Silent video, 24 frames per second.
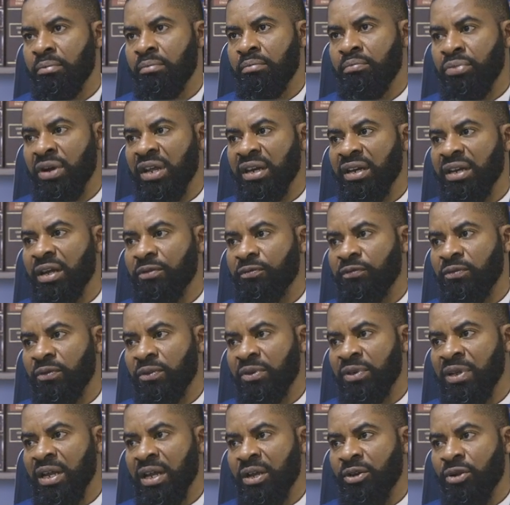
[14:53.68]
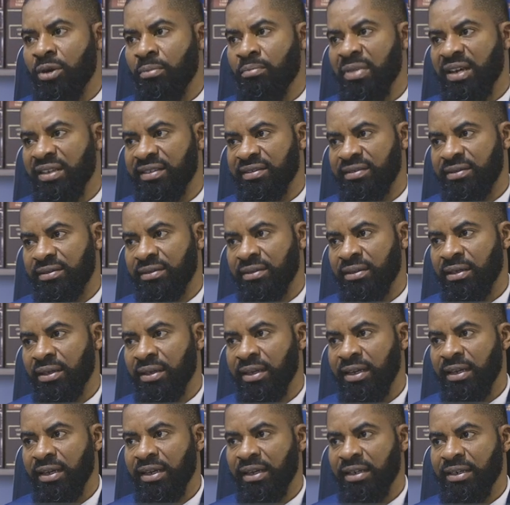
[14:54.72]
bring the numbers
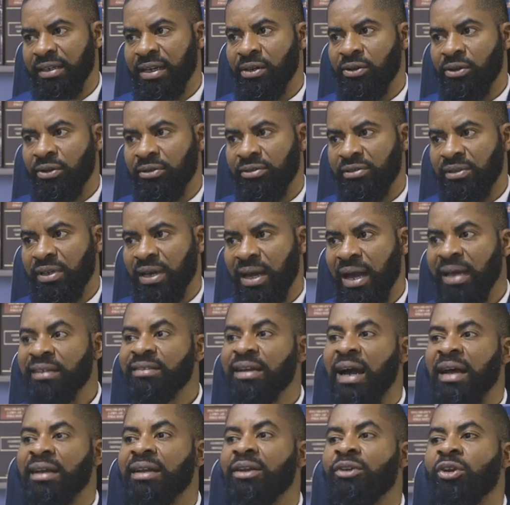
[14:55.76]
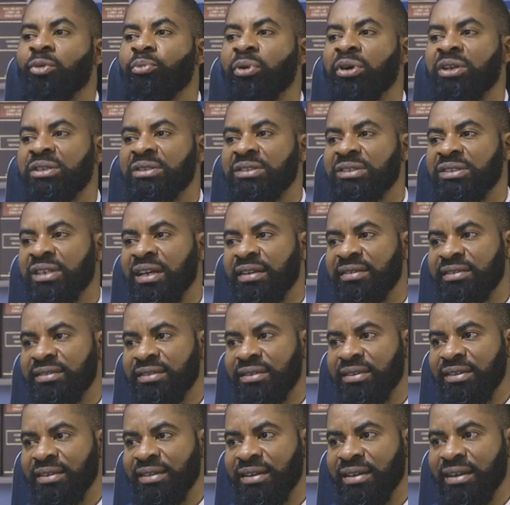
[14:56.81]
in the north? Are they not politicians?
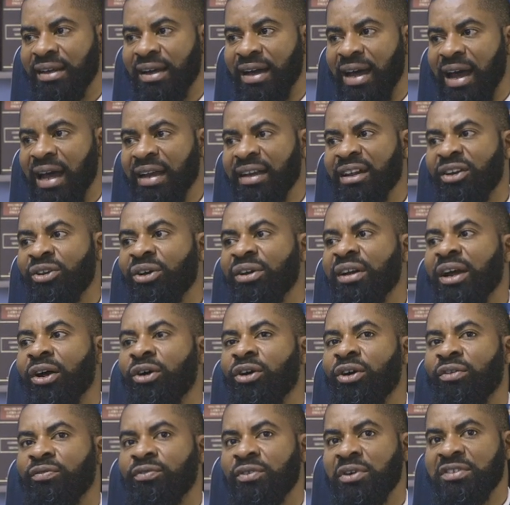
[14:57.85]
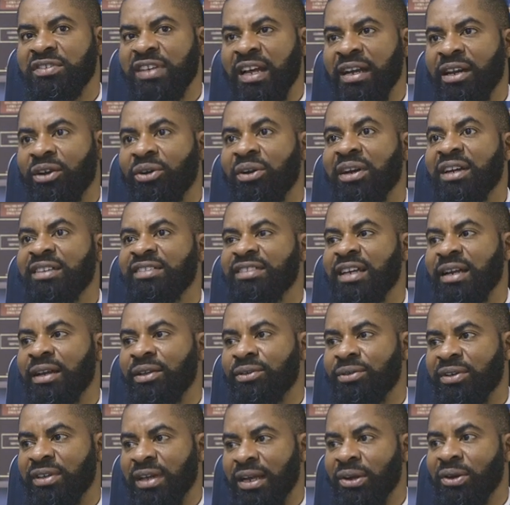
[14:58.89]
Are they not the governors? Are they not the
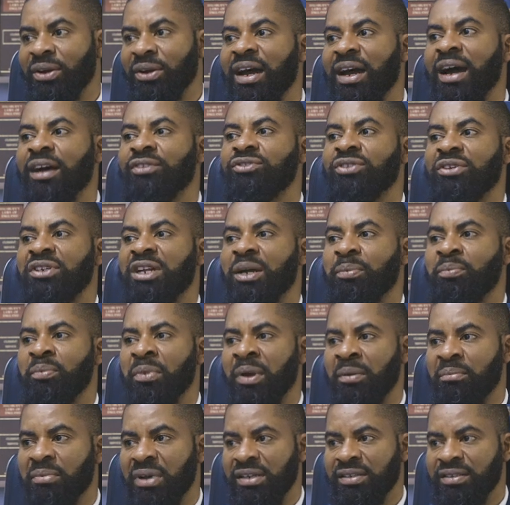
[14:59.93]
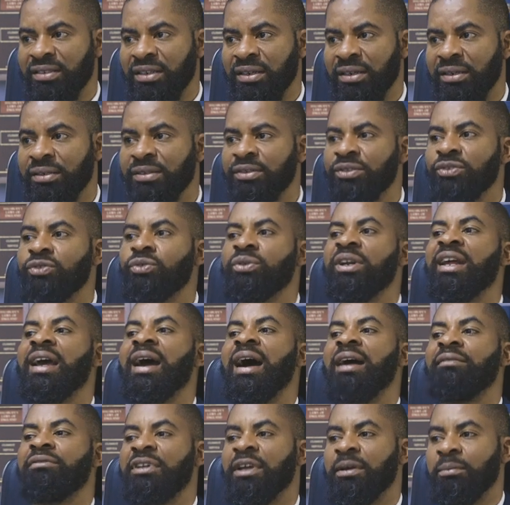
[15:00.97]
senators? Are they House of Rep members? Do they
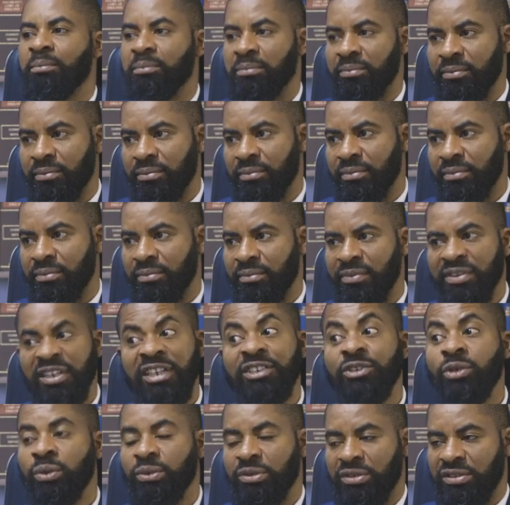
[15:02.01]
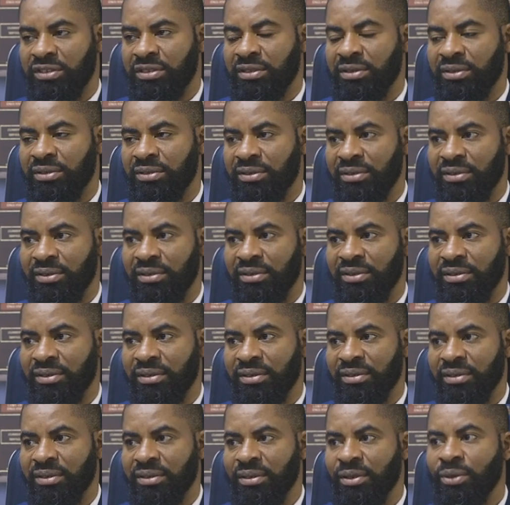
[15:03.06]
have them? They don't.
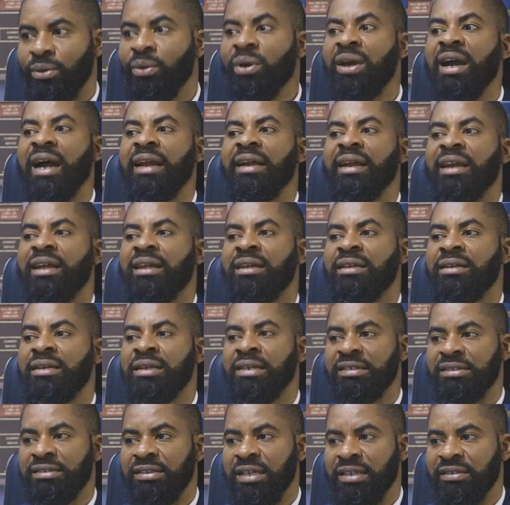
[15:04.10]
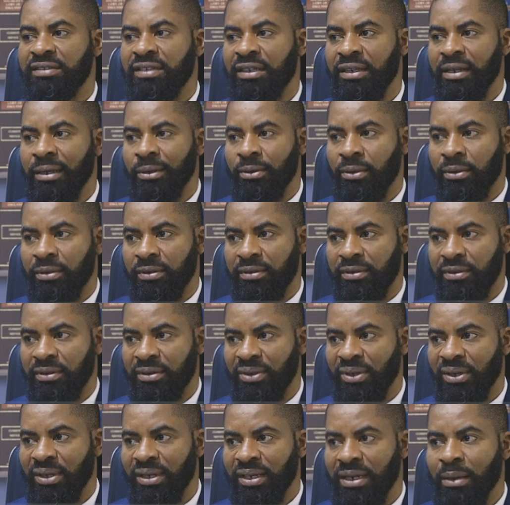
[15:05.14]
Look at the key states in the north.
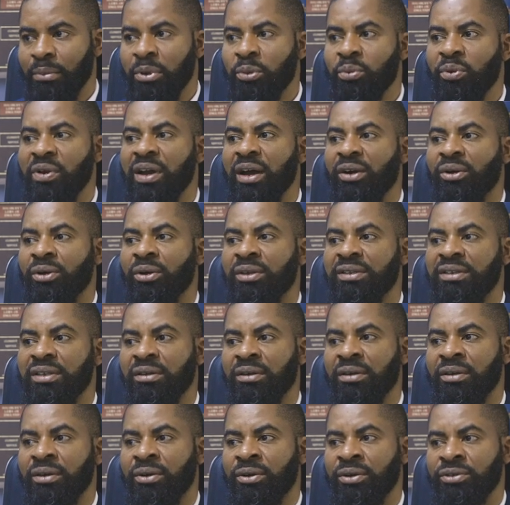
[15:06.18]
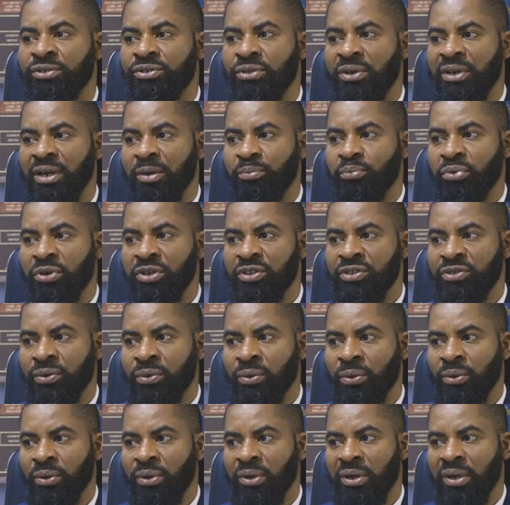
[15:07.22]
The people that control the
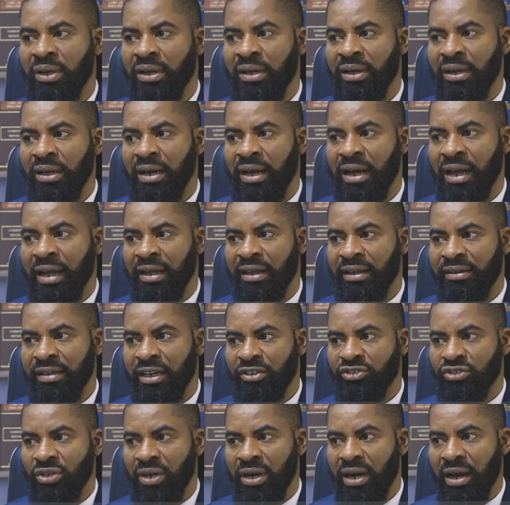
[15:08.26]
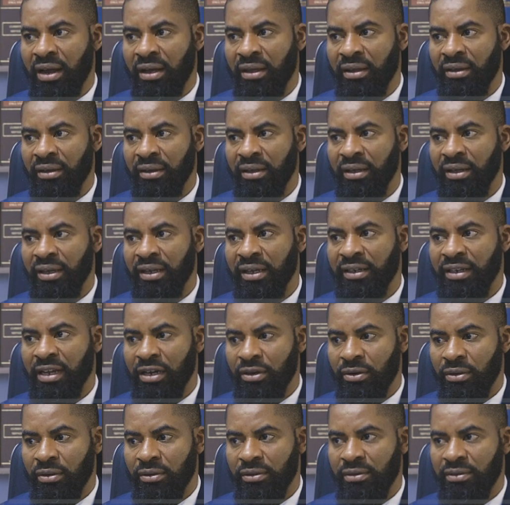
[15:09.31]
political architecture in the
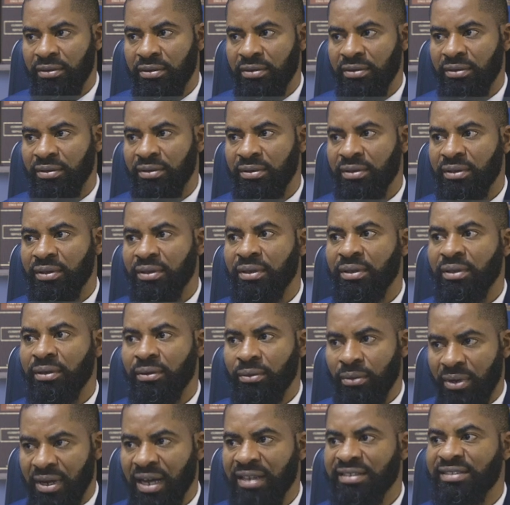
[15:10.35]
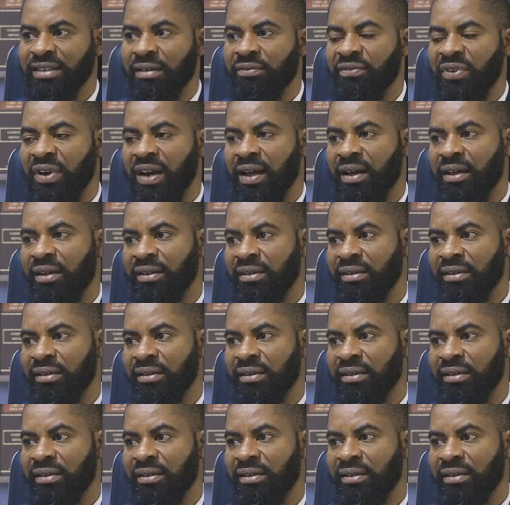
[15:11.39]
north. Look at Zamfara.